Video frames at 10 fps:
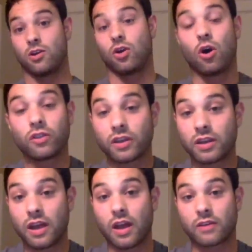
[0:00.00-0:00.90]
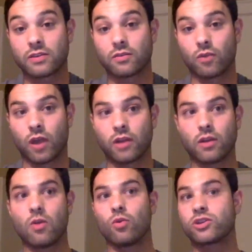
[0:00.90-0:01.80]
call to connect, right?
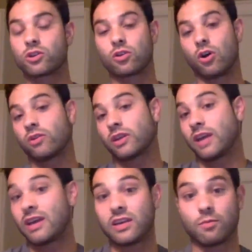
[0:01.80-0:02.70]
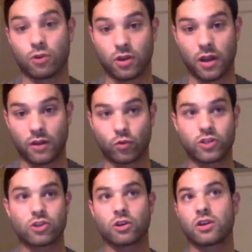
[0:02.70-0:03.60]
What's your call to gatekeeper connect?
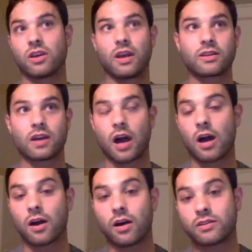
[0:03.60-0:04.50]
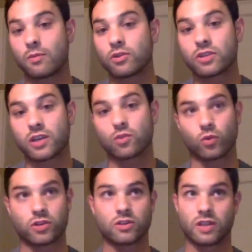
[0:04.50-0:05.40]
What's your connect to demo schedule?
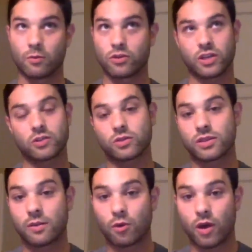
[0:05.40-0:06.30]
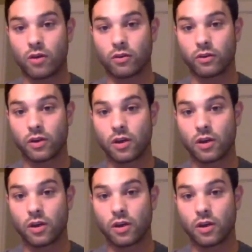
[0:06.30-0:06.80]
What's your demo schedule to demo held?